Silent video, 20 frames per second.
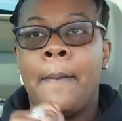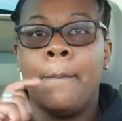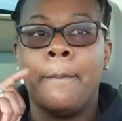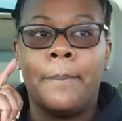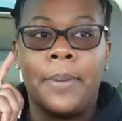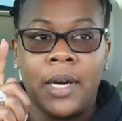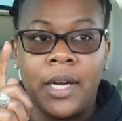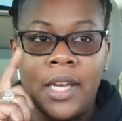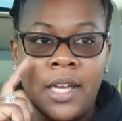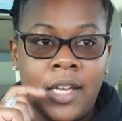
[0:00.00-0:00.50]

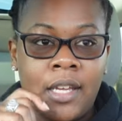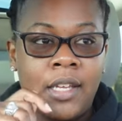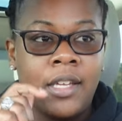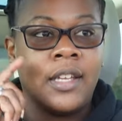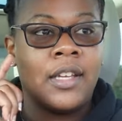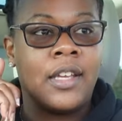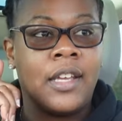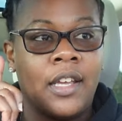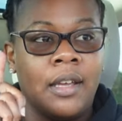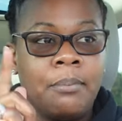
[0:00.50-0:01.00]
But
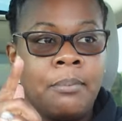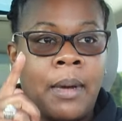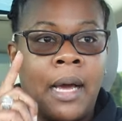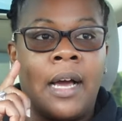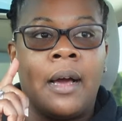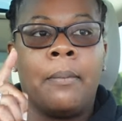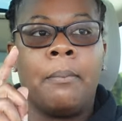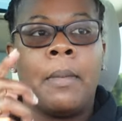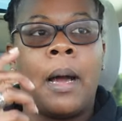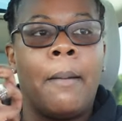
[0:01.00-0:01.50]

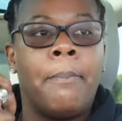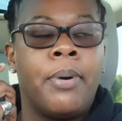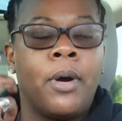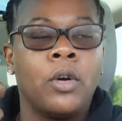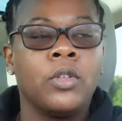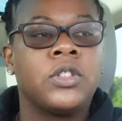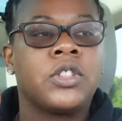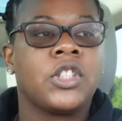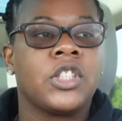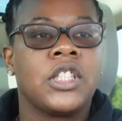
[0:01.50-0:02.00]
my
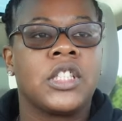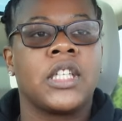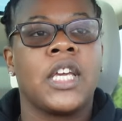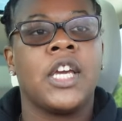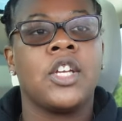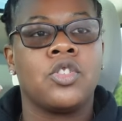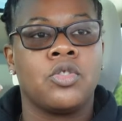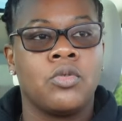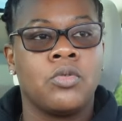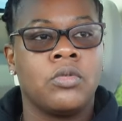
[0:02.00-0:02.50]
posts are
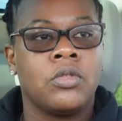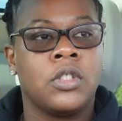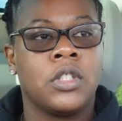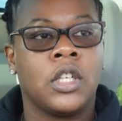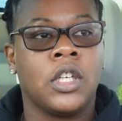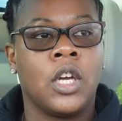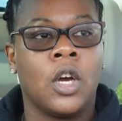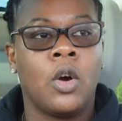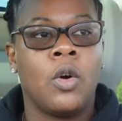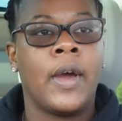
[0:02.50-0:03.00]
scheduled to
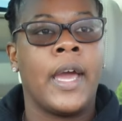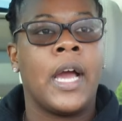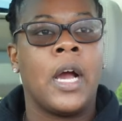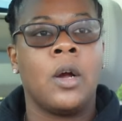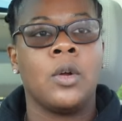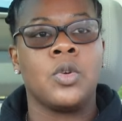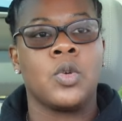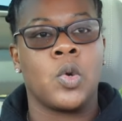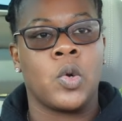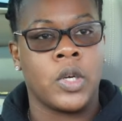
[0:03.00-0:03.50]
go
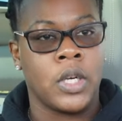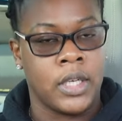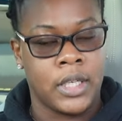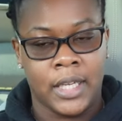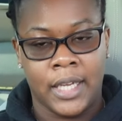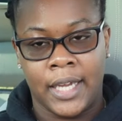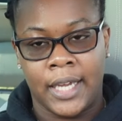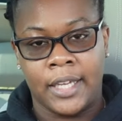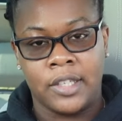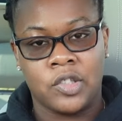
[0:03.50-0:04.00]
out during the
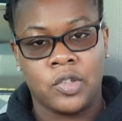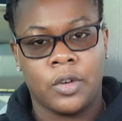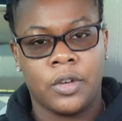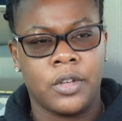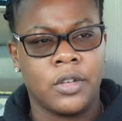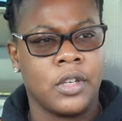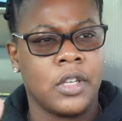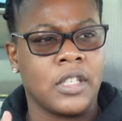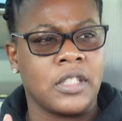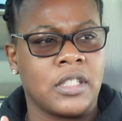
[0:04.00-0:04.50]
day. So
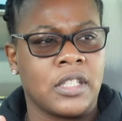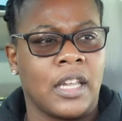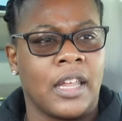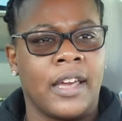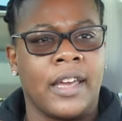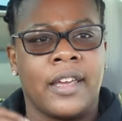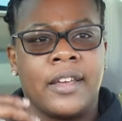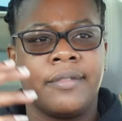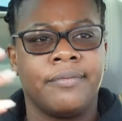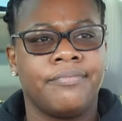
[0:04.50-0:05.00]
it's
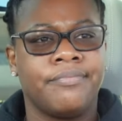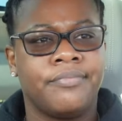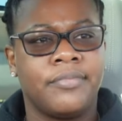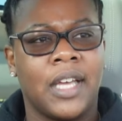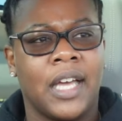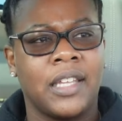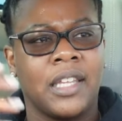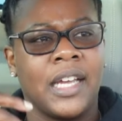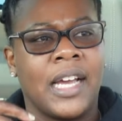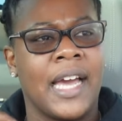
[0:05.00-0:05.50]
like,
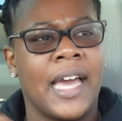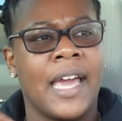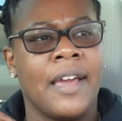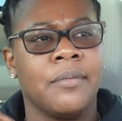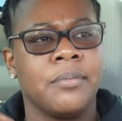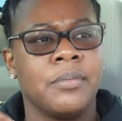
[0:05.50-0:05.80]
I think I have